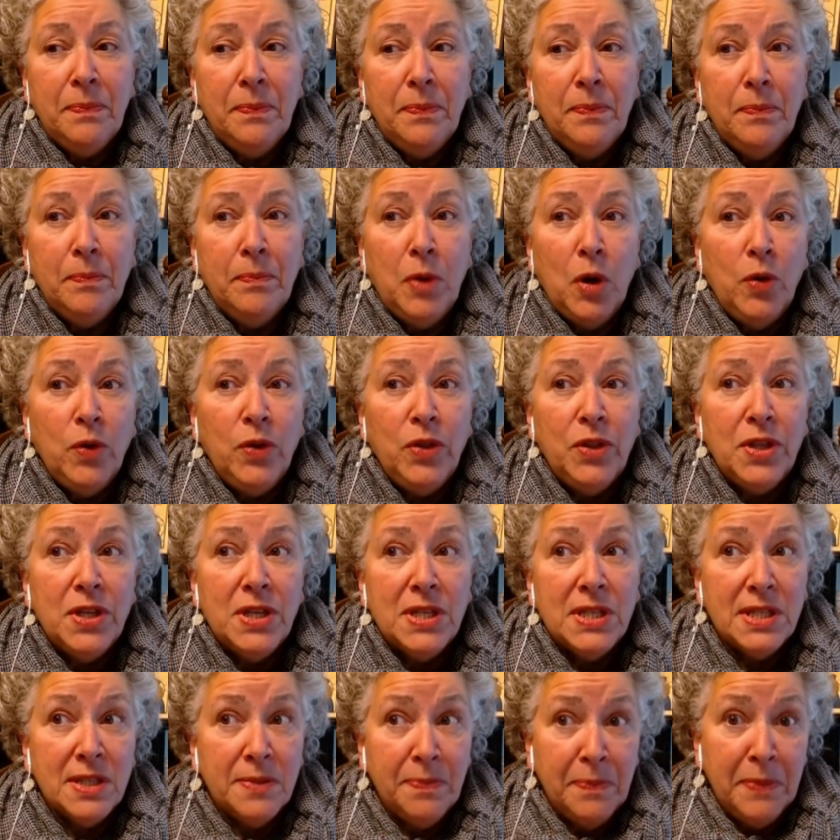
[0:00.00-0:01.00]
both
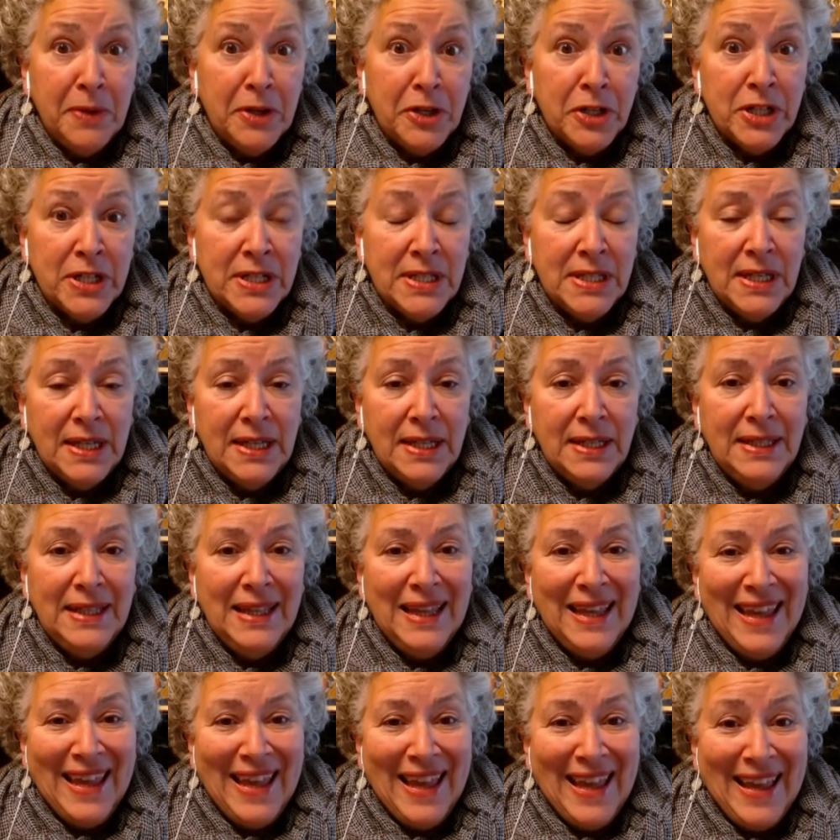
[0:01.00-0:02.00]
spirited
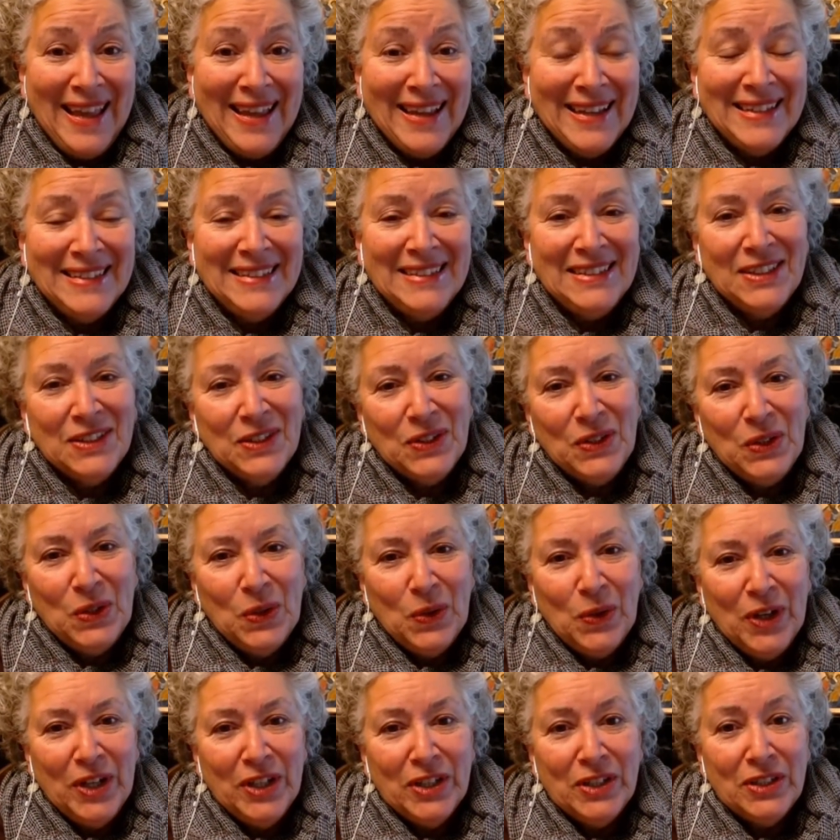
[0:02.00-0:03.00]
and
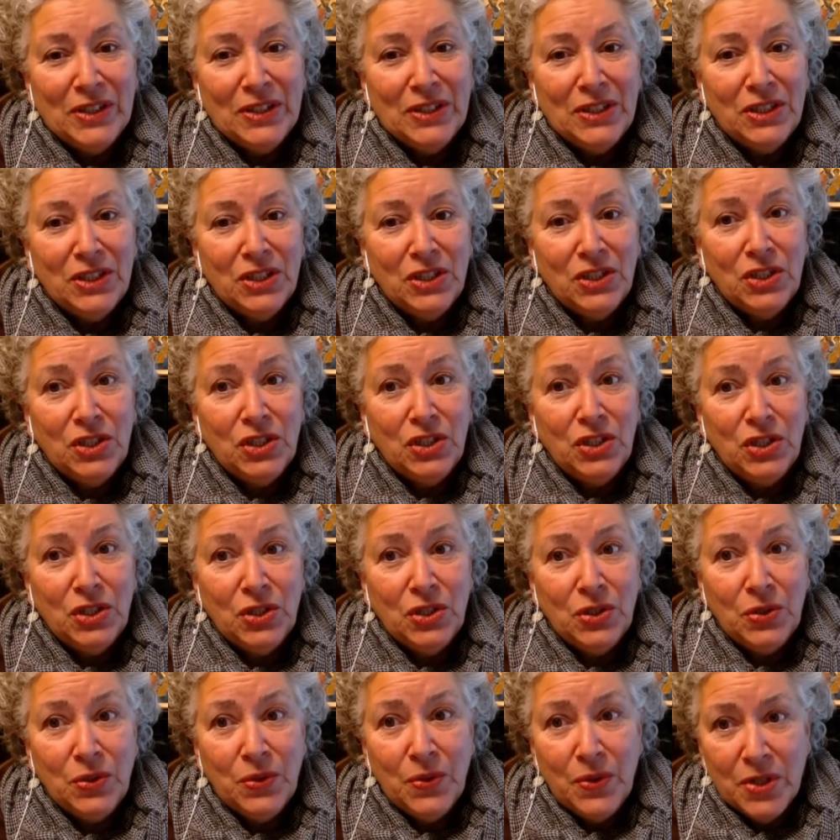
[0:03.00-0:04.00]
loyal
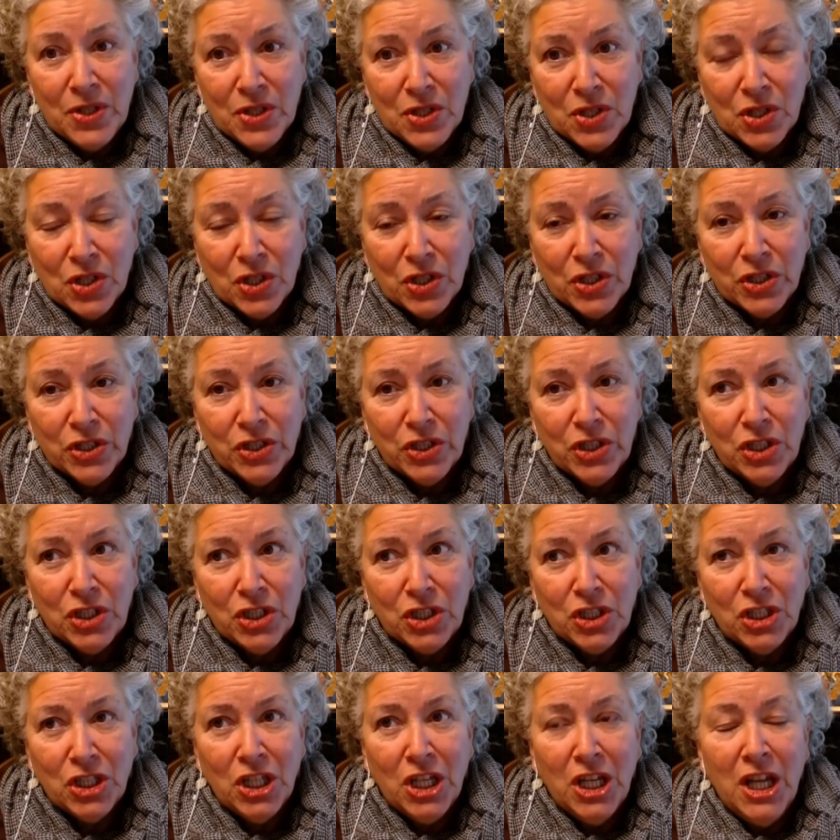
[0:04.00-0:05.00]
to the
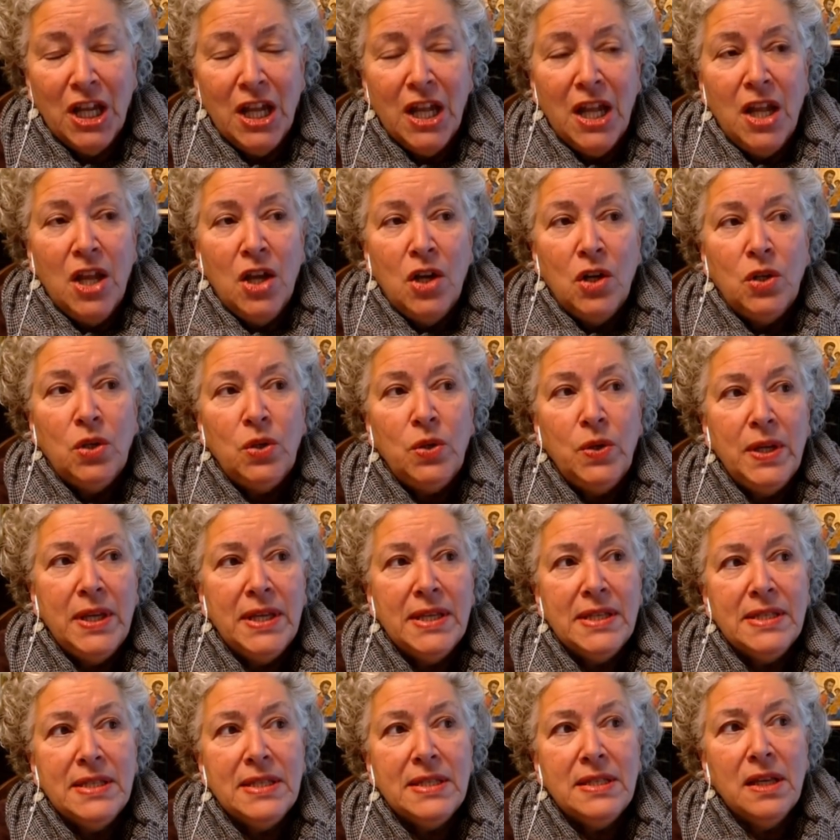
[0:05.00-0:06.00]
church, who
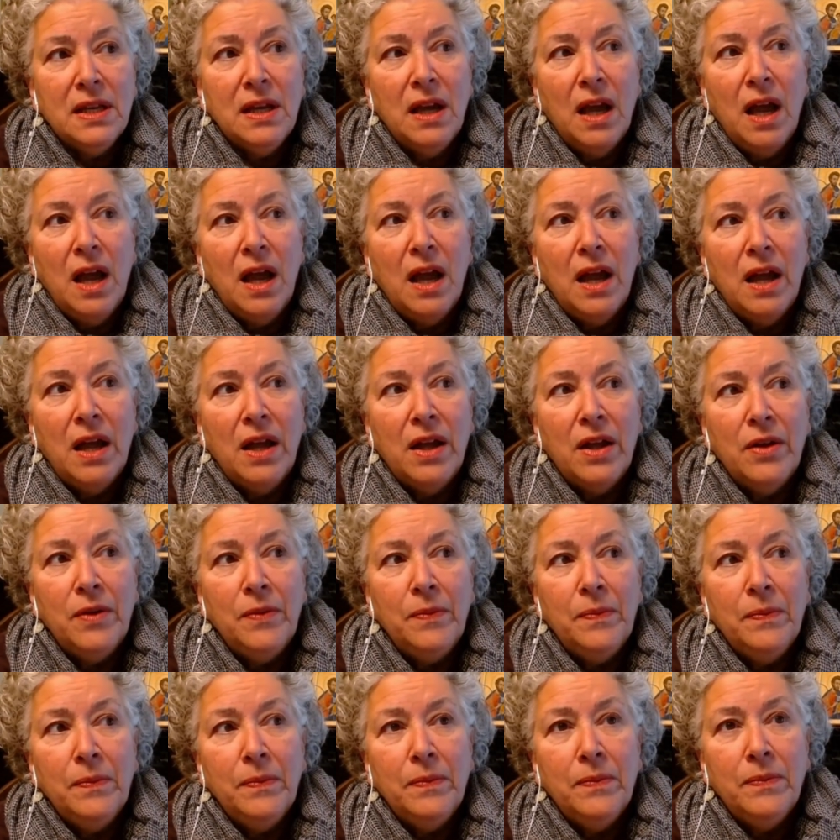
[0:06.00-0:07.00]
is
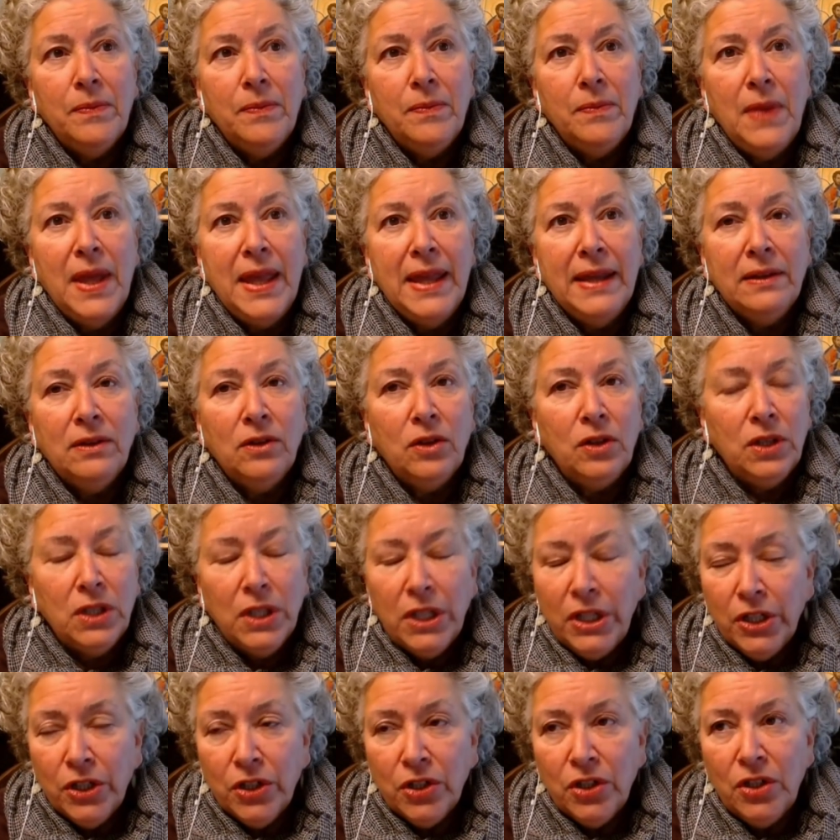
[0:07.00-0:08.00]

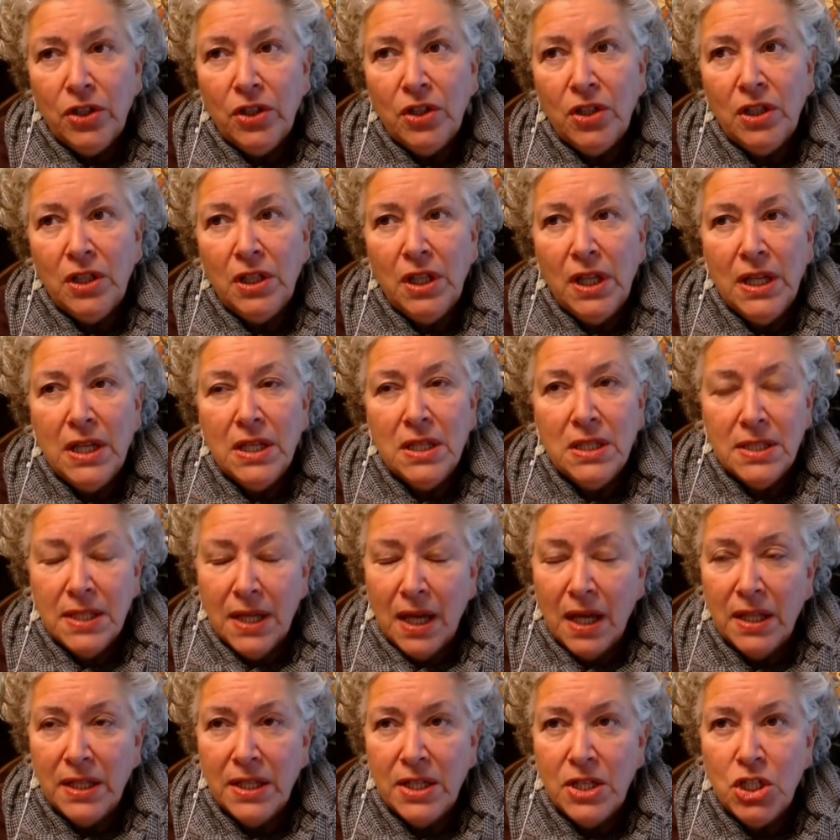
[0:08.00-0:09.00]
analytical,
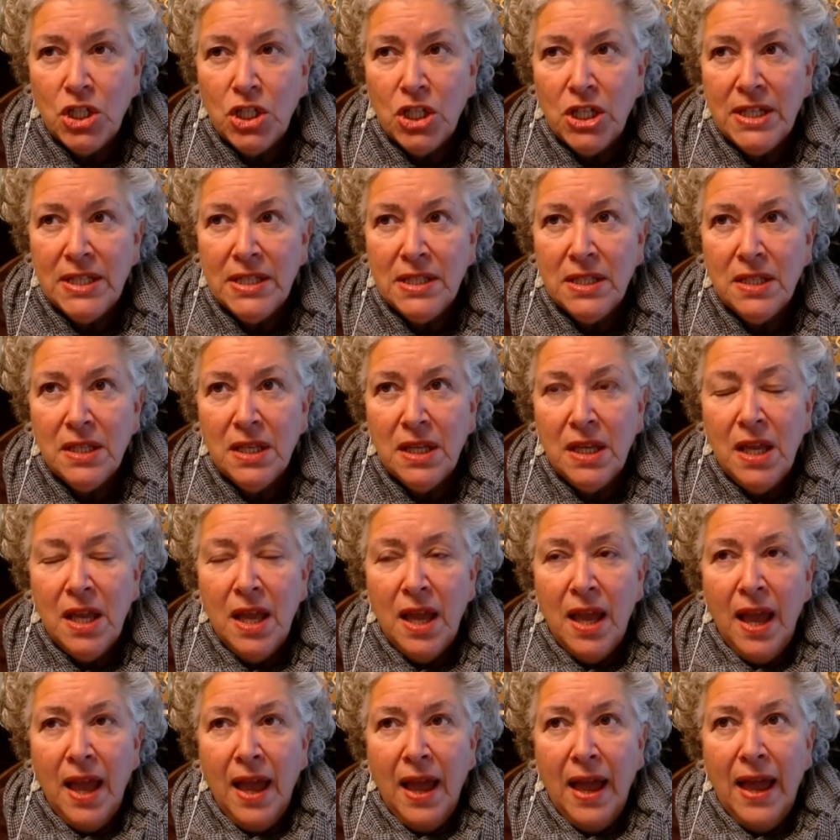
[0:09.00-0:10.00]
intelligent,
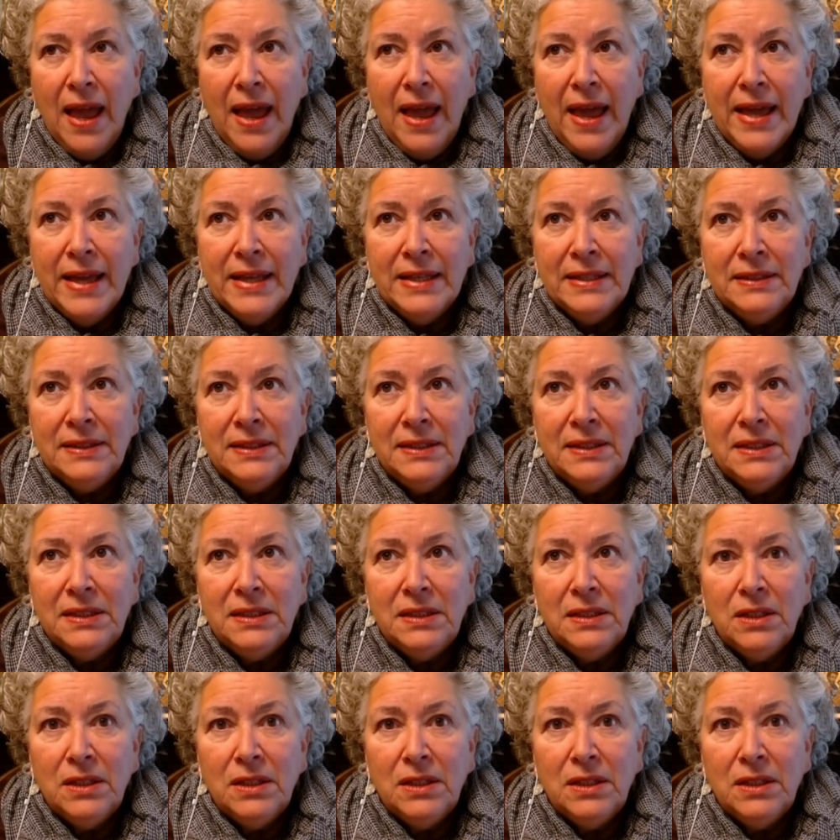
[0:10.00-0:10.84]
and